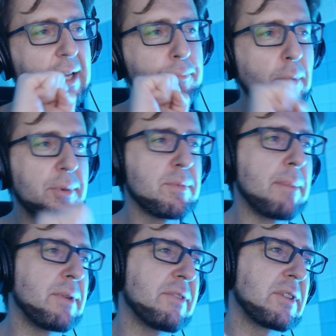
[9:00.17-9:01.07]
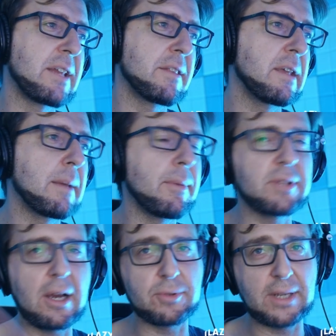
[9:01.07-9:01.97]
a proper shmup, you have to kind of think about
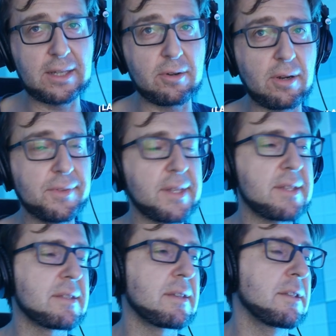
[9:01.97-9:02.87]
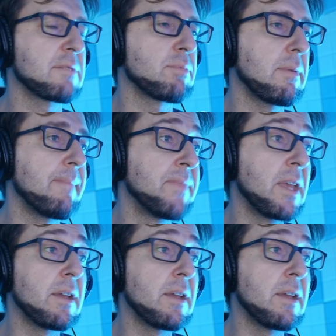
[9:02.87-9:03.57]
how to get around this uh, this problem.